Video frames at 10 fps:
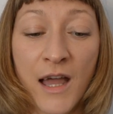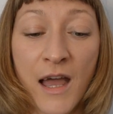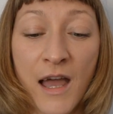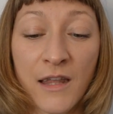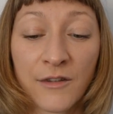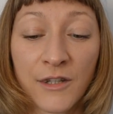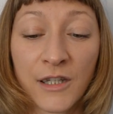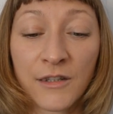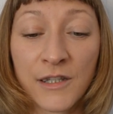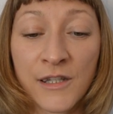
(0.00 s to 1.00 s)
And
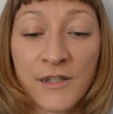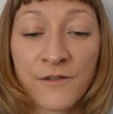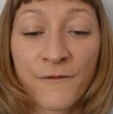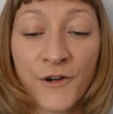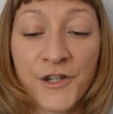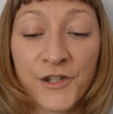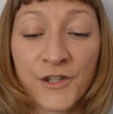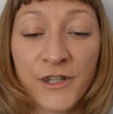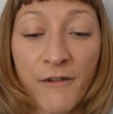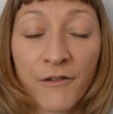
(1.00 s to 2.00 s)
in this first
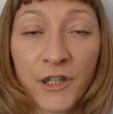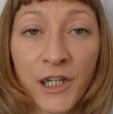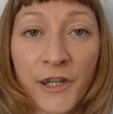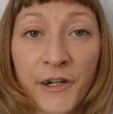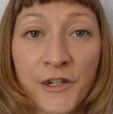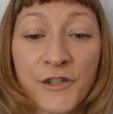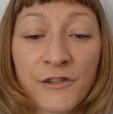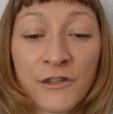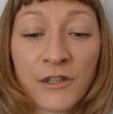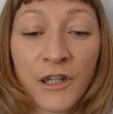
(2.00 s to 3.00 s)
7
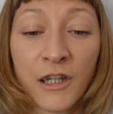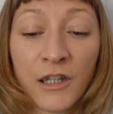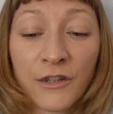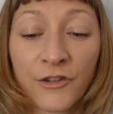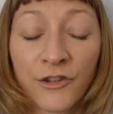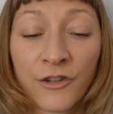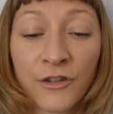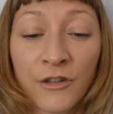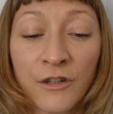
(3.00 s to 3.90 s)
years, it